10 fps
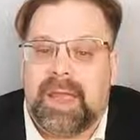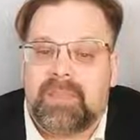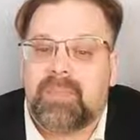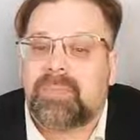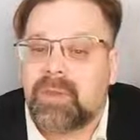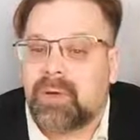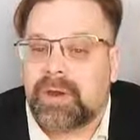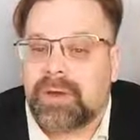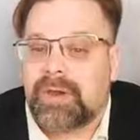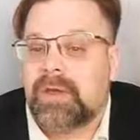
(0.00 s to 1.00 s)
and
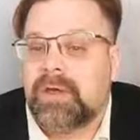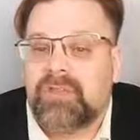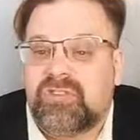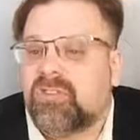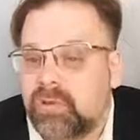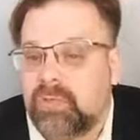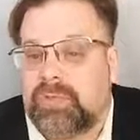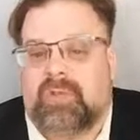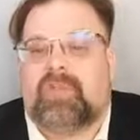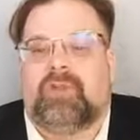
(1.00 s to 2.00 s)
deployed to
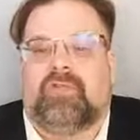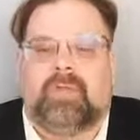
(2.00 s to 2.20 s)
the special